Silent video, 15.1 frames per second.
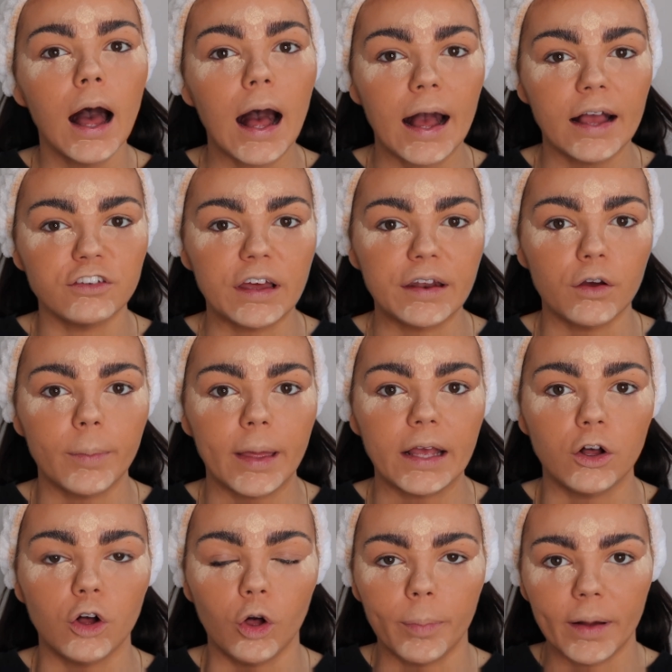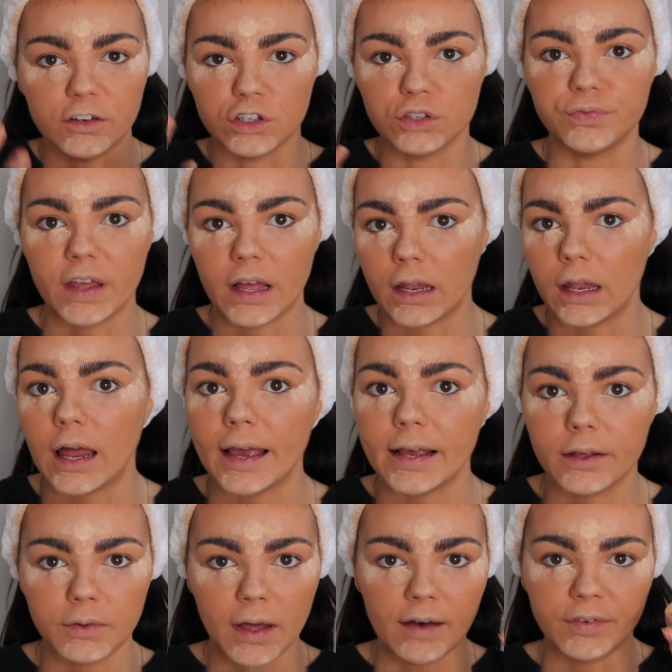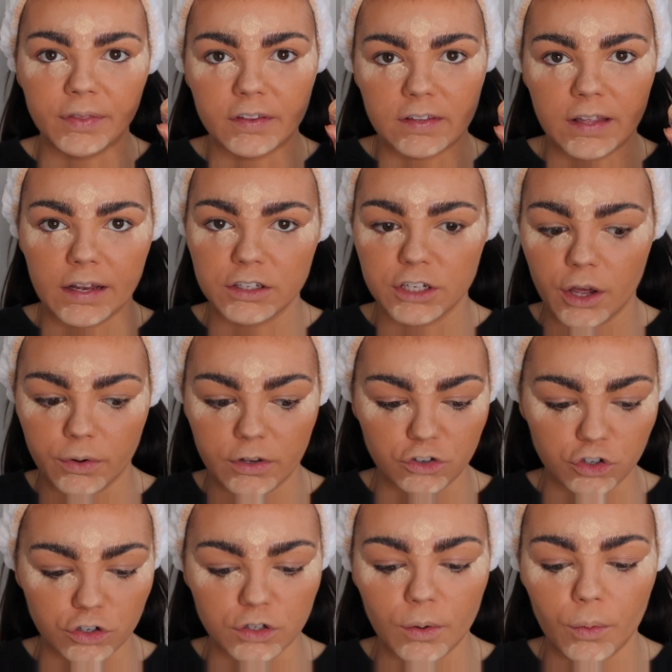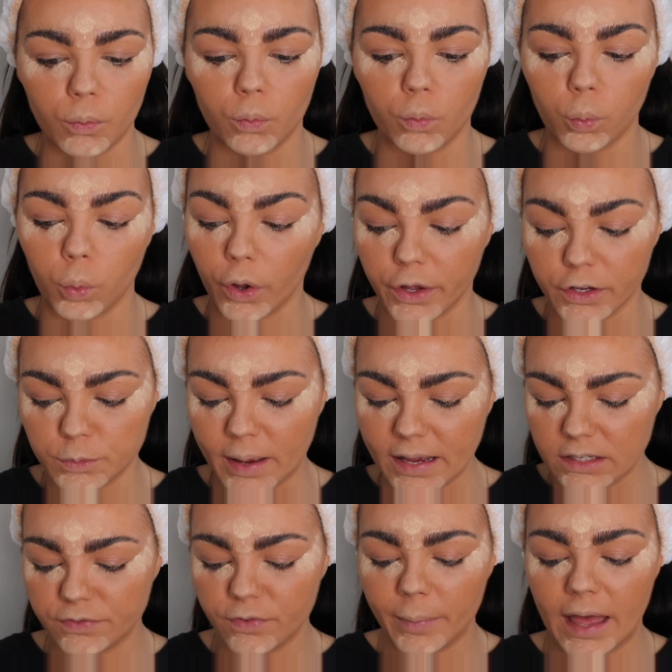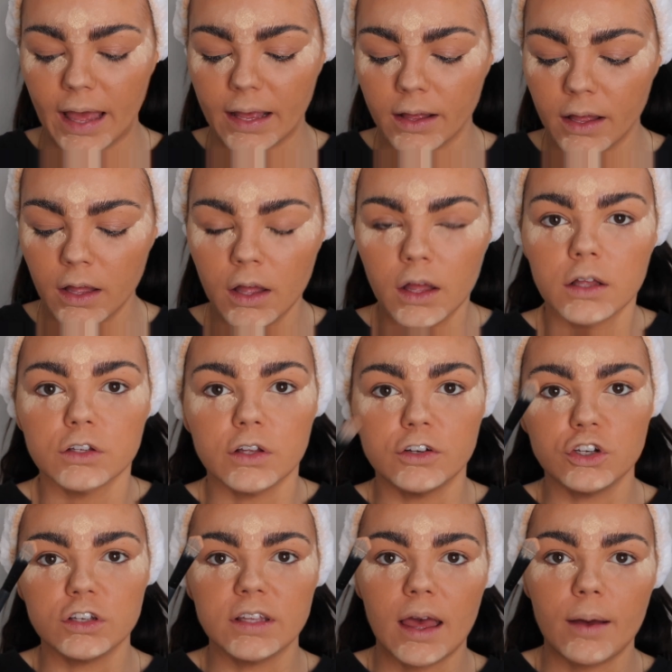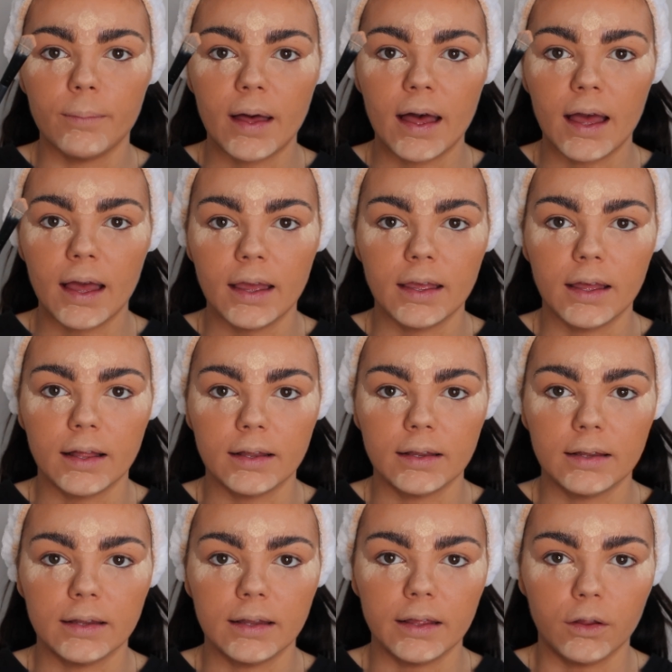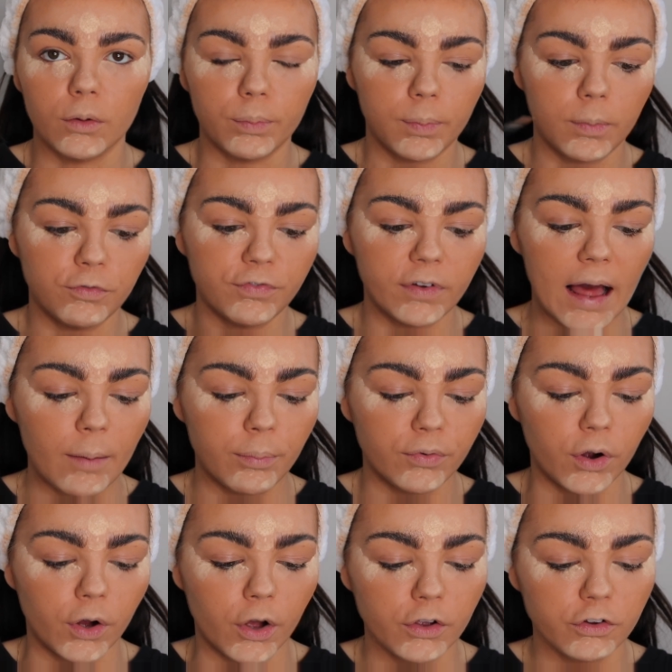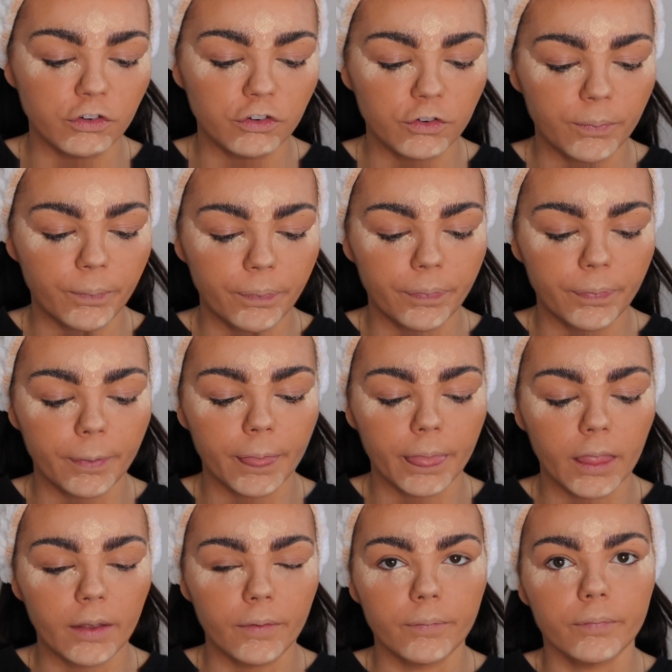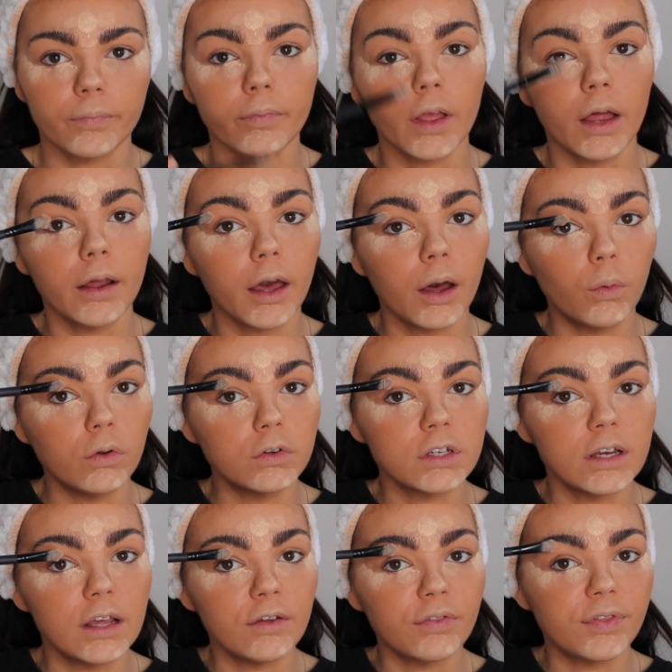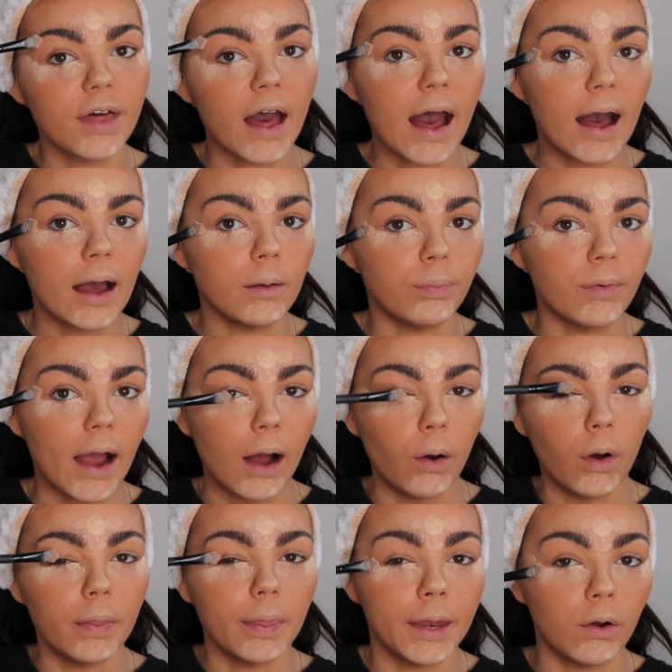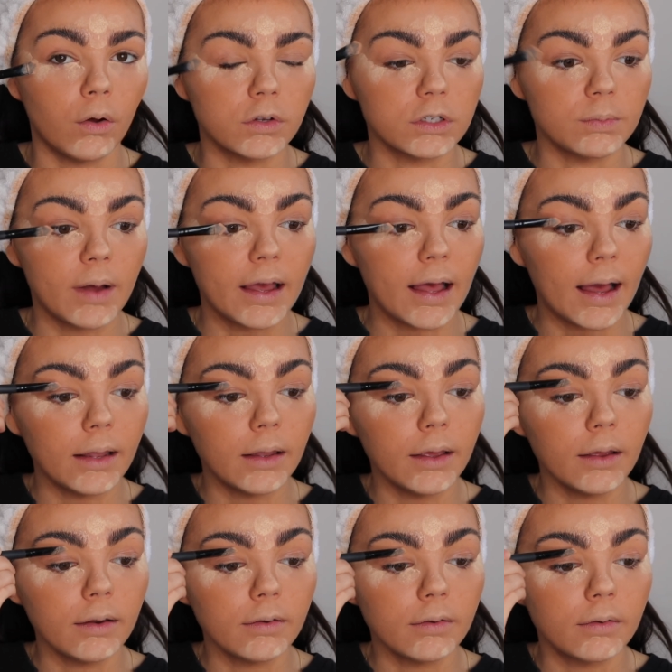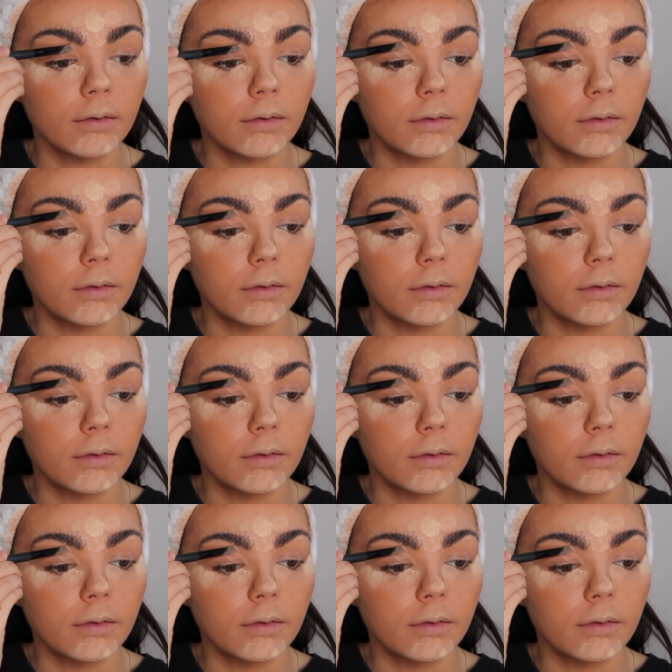eyeshadow makeup, I just feel like having the skin tone is just works best for me. So I just get my little flat brush and I go underneath the eyebrow and then onto my eyelid.